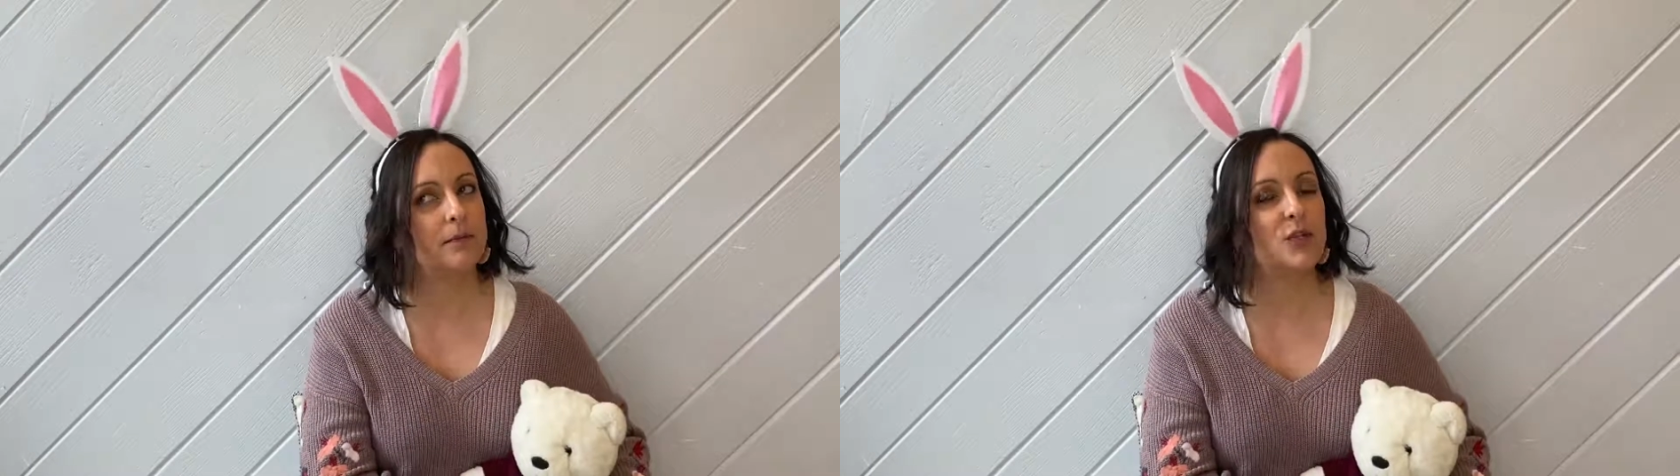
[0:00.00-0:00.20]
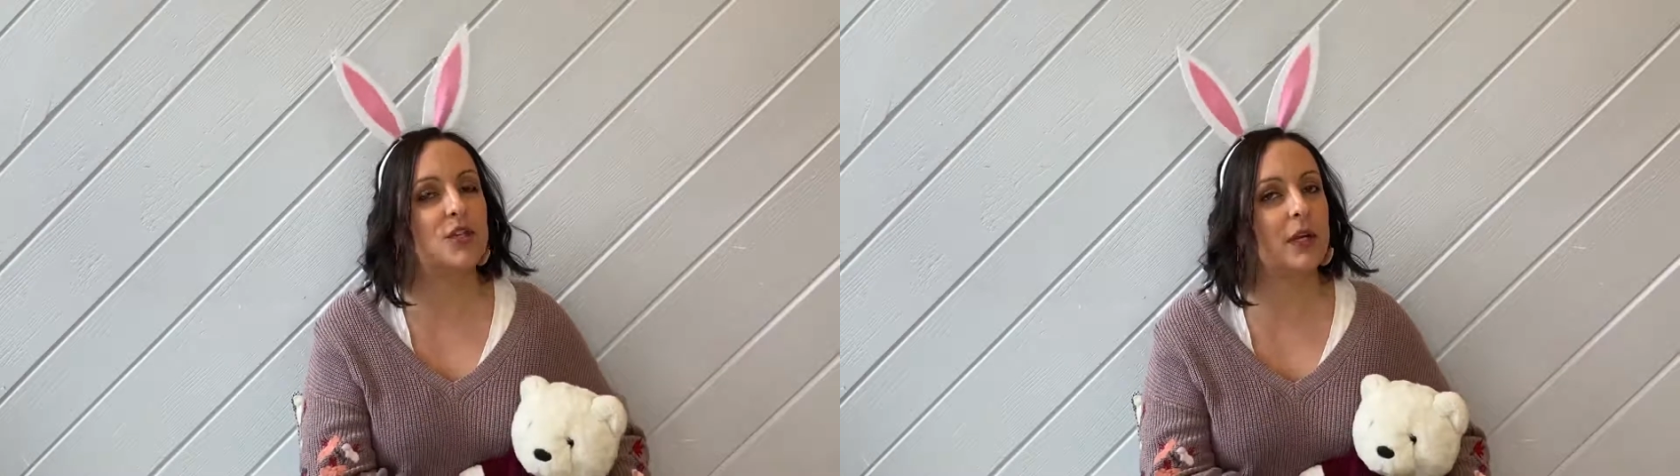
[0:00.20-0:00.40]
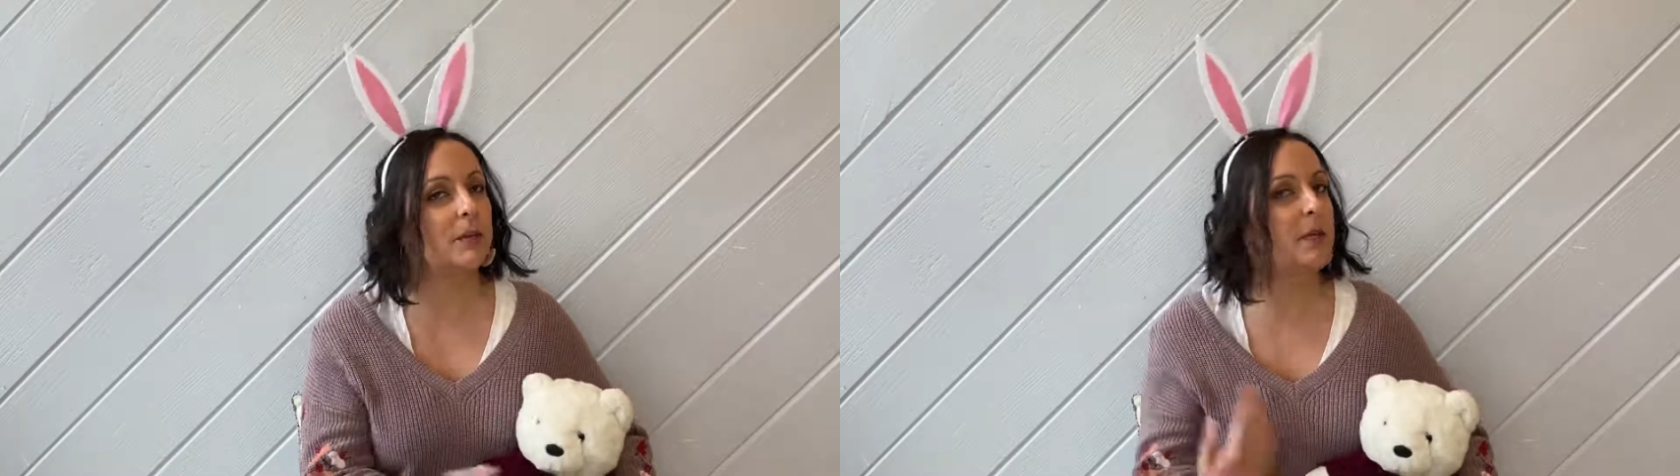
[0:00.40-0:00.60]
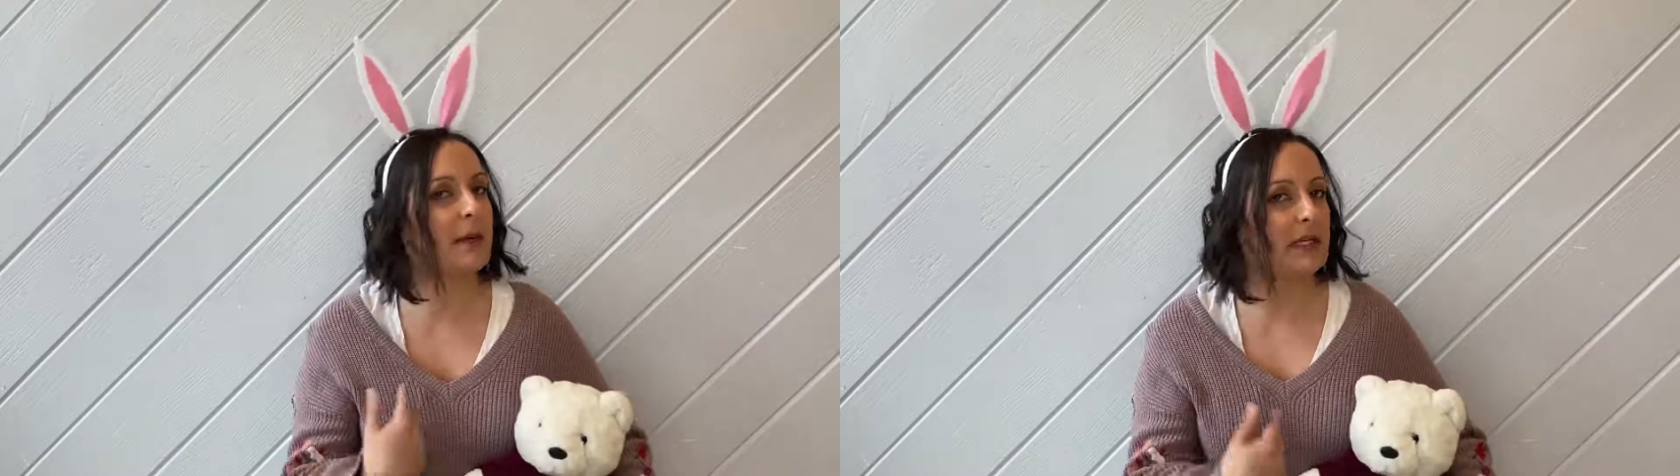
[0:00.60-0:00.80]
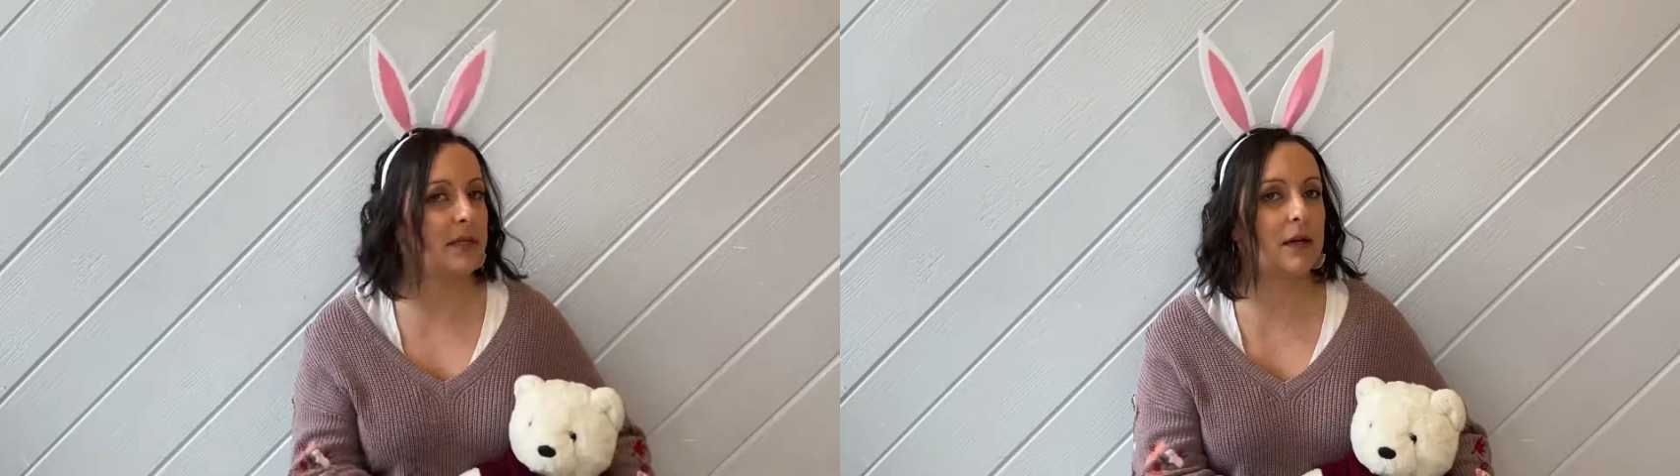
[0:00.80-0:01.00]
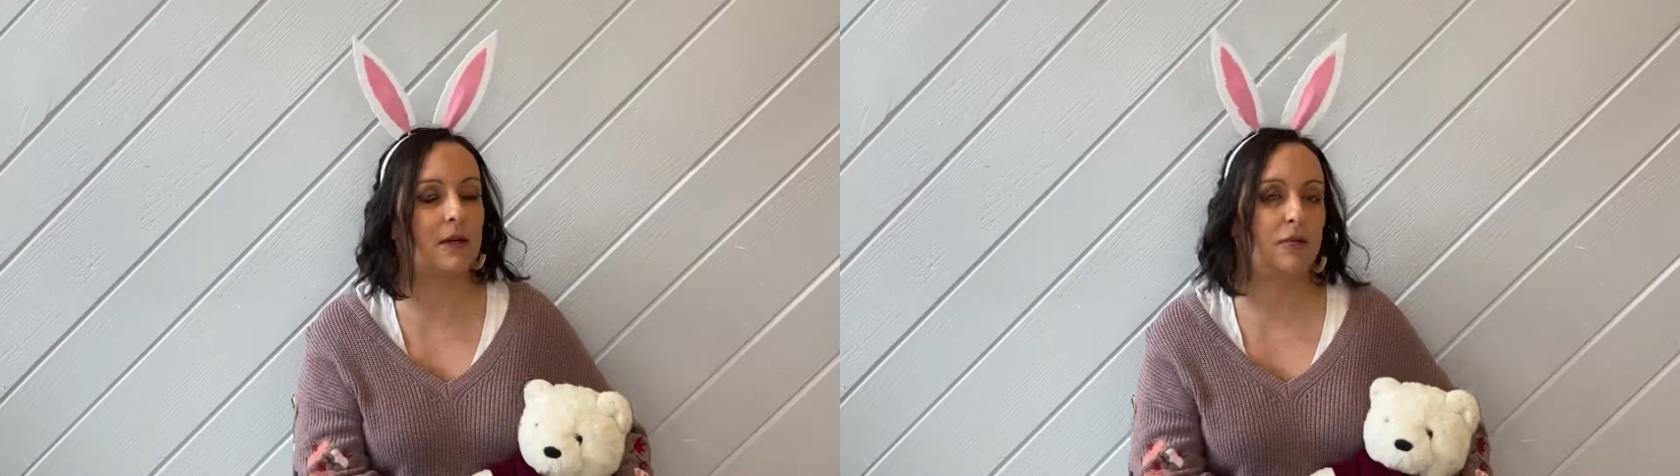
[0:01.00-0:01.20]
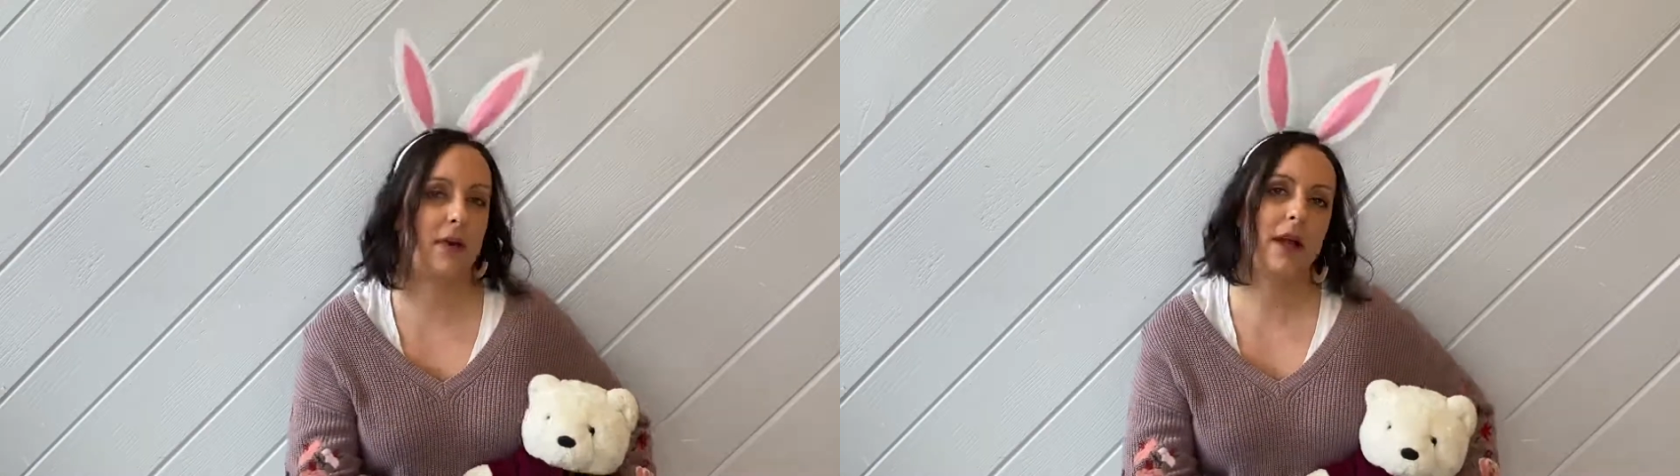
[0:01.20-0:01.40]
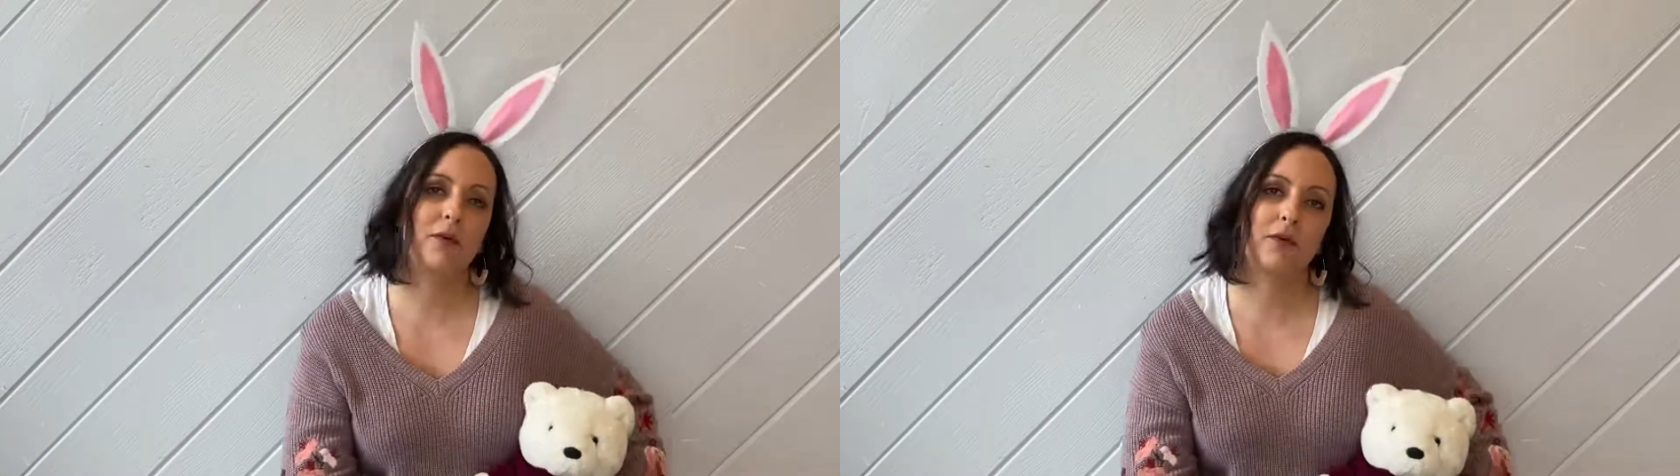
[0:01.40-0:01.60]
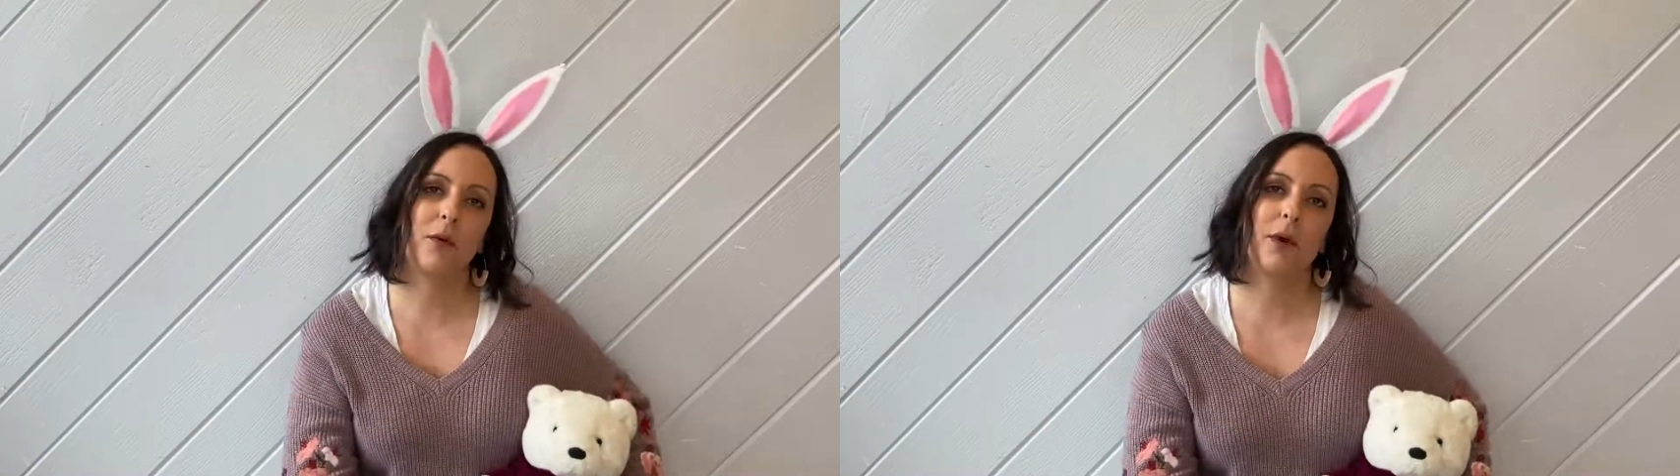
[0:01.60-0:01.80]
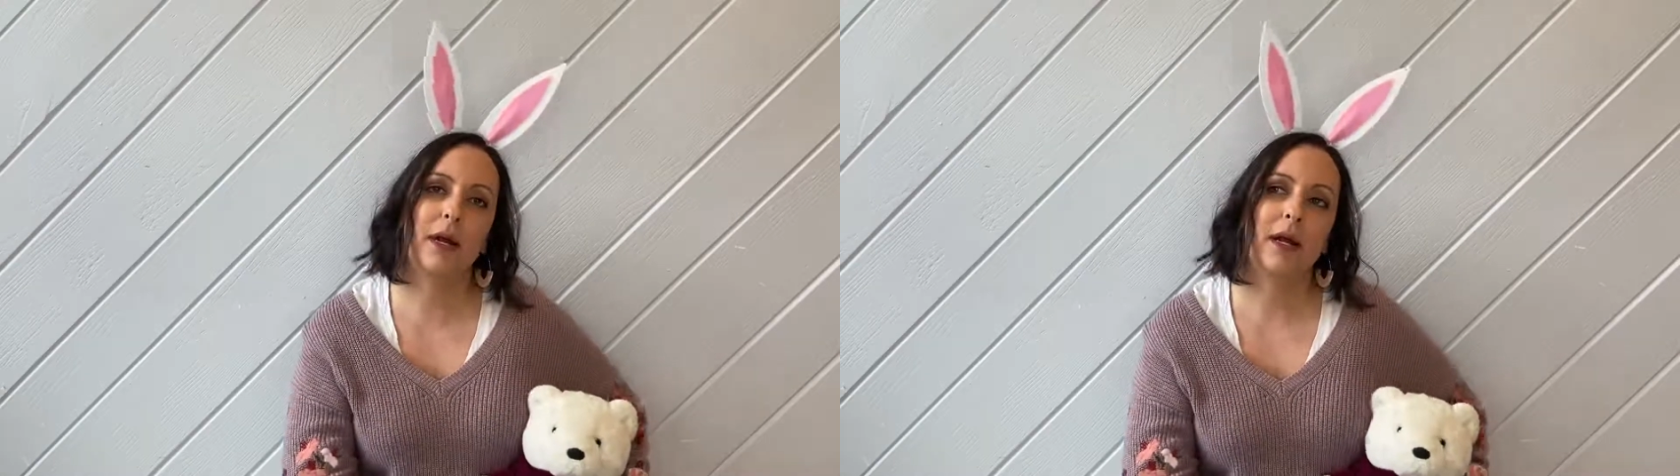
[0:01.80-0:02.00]
She's gonna be my snuggle friend
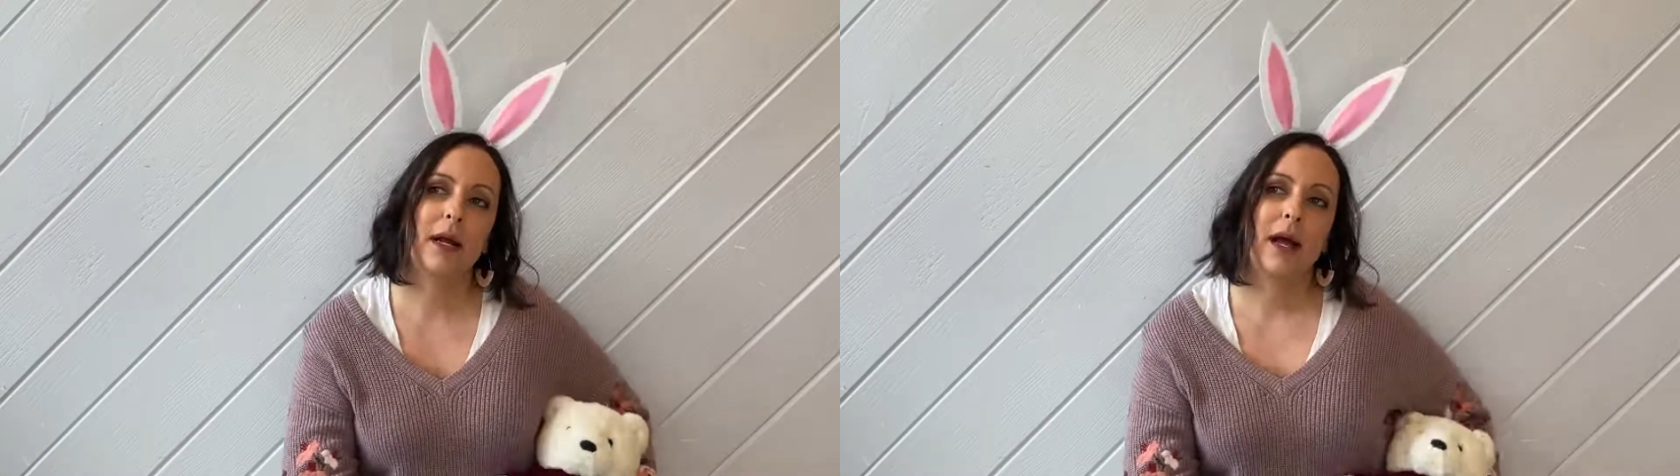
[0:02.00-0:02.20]
for